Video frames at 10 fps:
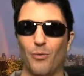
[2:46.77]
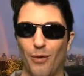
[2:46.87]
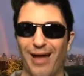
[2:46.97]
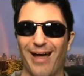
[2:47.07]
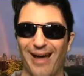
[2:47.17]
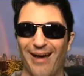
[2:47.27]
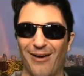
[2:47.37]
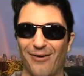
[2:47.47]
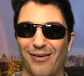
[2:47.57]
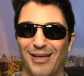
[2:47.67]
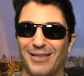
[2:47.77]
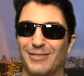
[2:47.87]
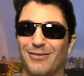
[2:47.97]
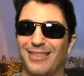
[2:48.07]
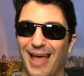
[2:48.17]
Wow,
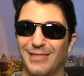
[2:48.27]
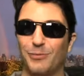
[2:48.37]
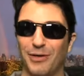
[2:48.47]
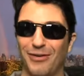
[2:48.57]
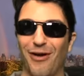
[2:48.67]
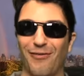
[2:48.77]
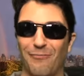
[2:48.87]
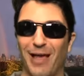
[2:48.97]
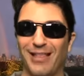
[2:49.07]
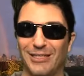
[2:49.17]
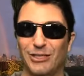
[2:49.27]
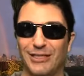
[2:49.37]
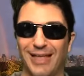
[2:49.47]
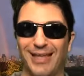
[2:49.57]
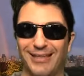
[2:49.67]
so that's what an off-balance
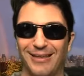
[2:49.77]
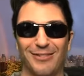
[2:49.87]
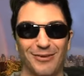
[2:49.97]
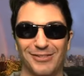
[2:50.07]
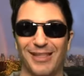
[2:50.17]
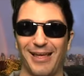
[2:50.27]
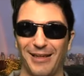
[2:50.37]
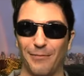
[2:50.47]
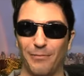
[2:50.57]
sheet entity looks like.